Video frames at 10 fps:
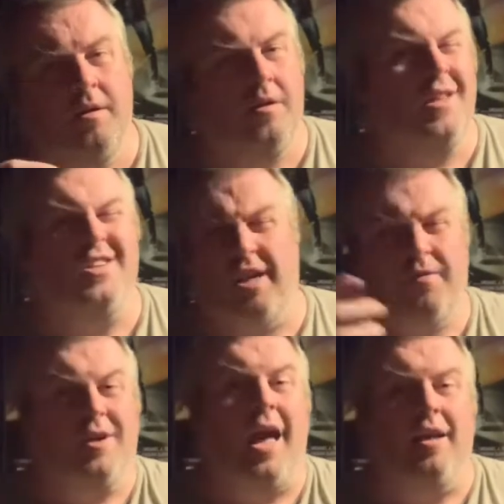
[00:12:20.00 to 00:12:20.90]
they're checking
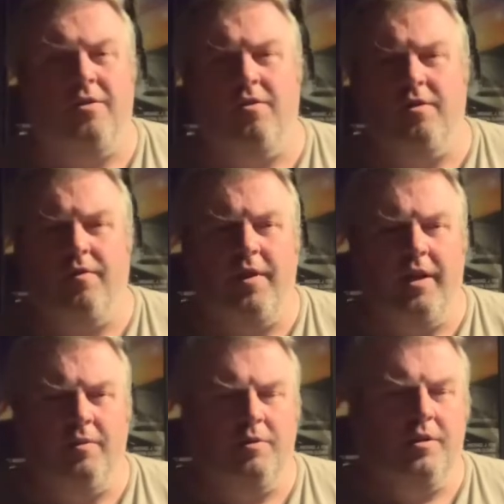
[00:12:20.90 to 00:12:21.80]
for cancer and stuff like
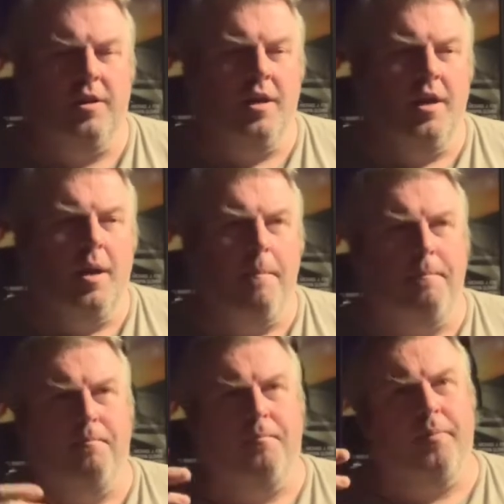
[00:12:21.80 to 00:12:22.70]
this. Which,
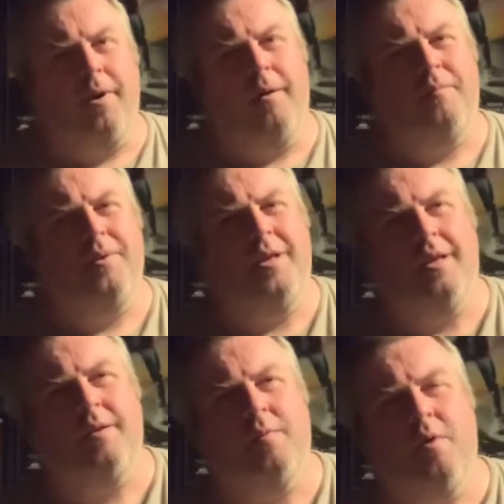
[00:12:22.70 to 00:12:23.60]
but
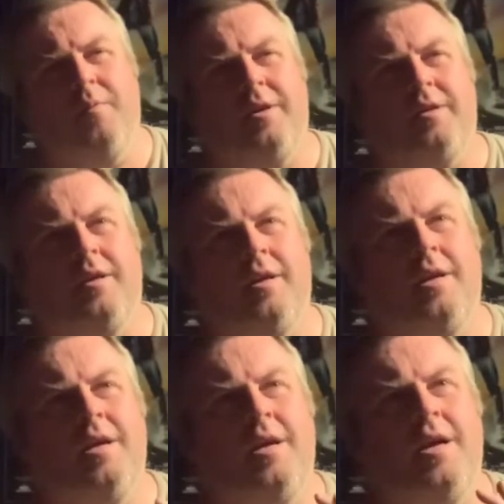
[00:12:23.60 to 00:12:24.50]
the problem is,
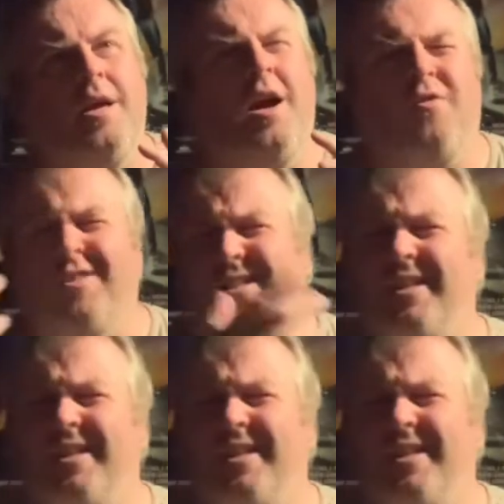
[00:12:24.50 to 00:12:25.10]
I've got a